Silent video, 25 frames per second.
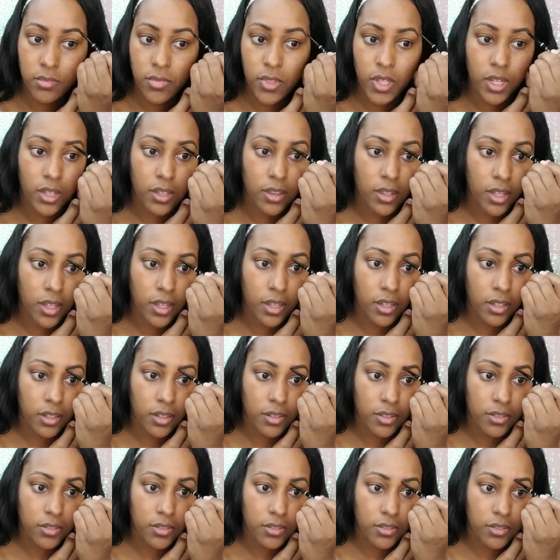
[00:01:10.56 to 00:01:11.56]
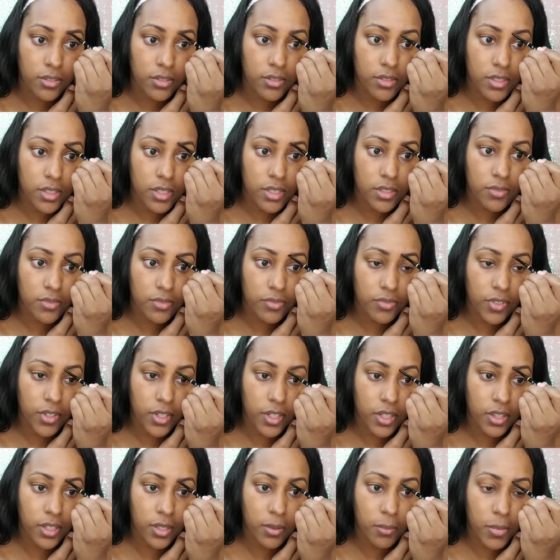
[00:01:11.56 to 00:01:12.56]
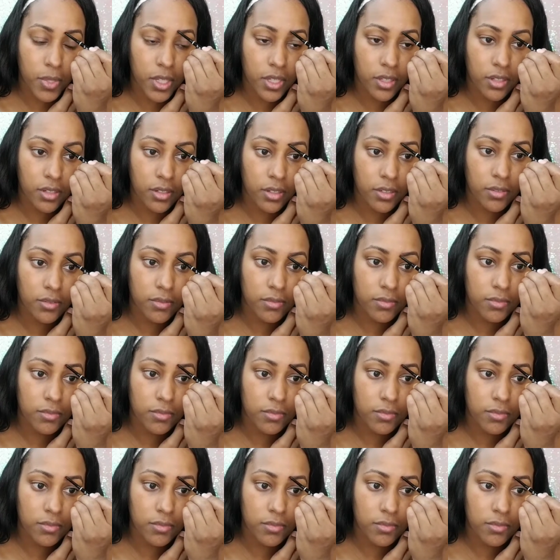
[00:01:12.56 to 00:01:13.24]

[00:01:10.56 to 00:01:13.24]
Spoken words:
And then just filling them in.